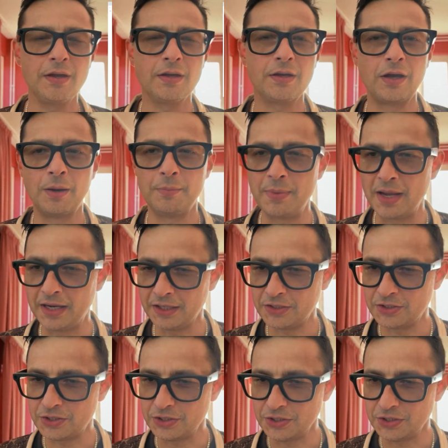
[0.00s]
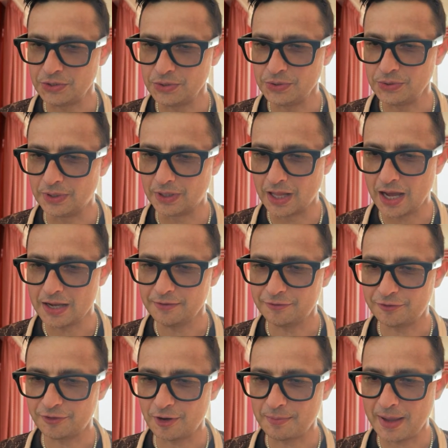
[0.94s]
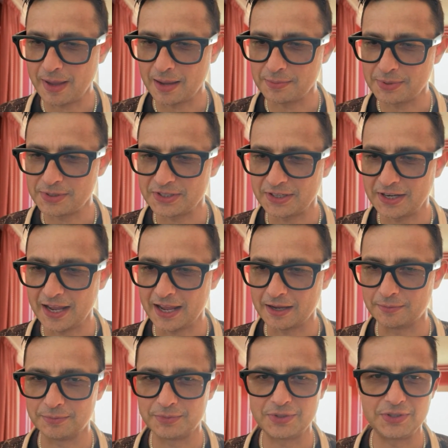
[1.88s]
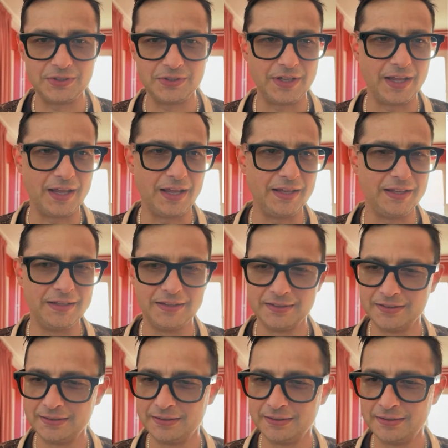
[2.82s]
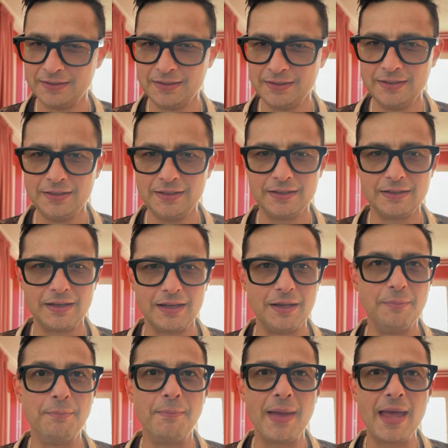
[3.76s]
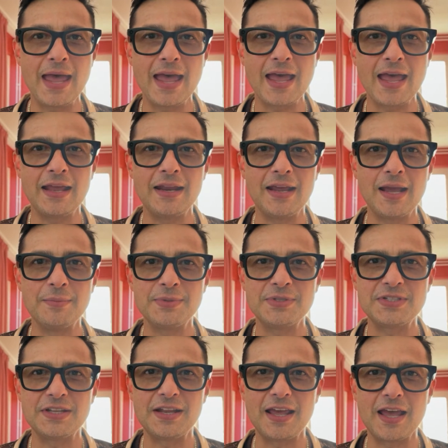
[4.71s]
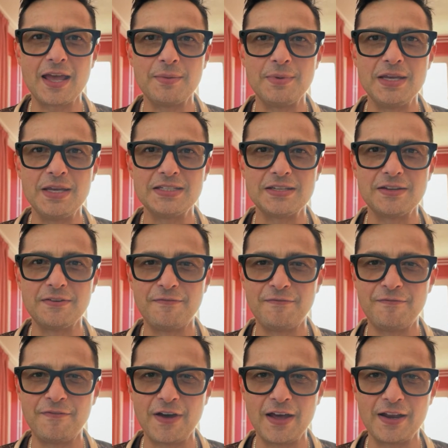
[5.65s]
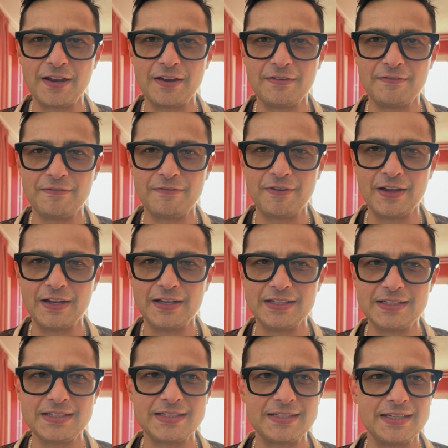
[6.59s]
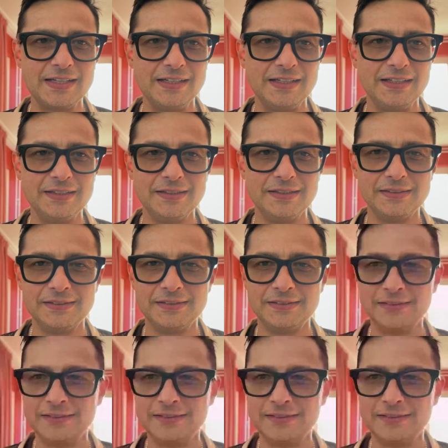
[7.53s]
Coming to you live from Amsterdam today. And man, Amsterdam is a fun city.